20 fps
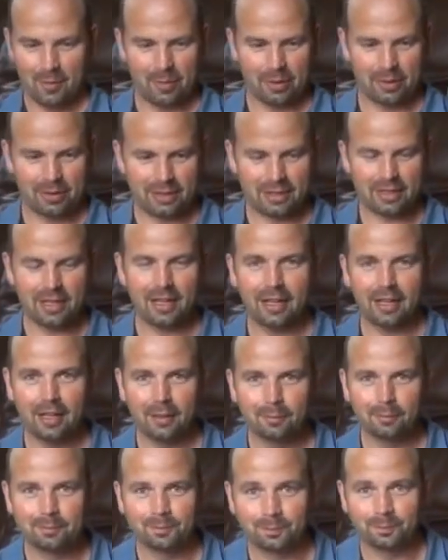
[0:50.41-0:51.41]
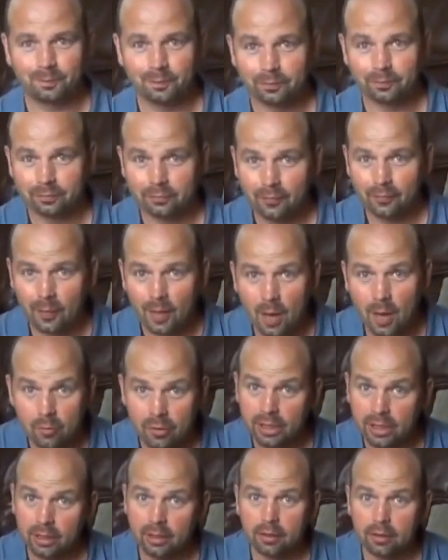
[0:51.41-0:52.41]
But I'm
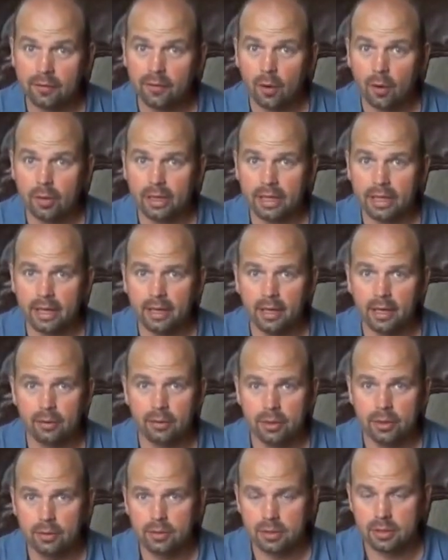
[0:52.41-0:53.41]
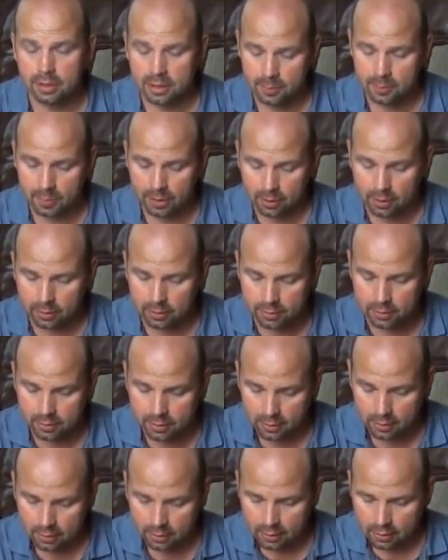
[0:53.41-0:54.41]
really looking forward to getting out and using this,
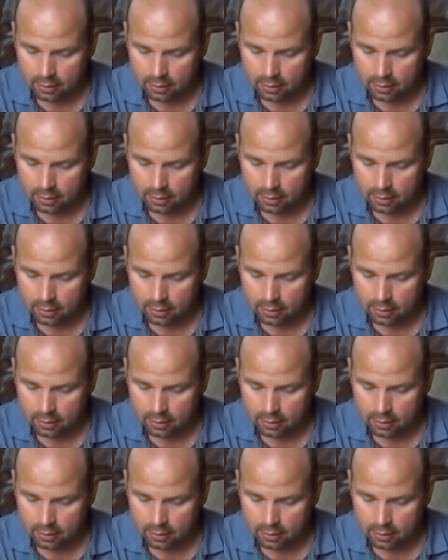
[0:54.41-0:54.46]
because